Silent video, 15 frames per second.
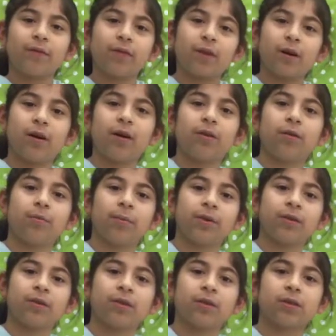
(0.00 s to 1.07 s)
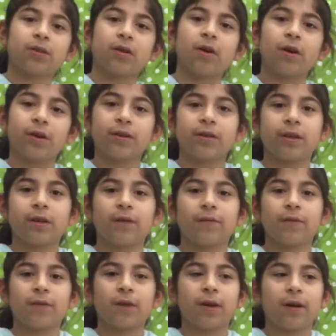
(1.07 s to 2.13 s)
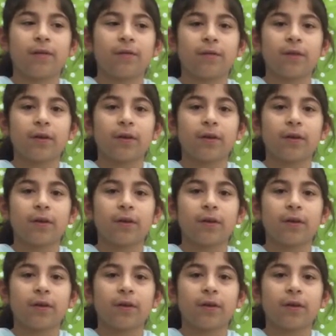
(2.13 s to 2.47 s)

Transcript: the other person's cards, and if you have...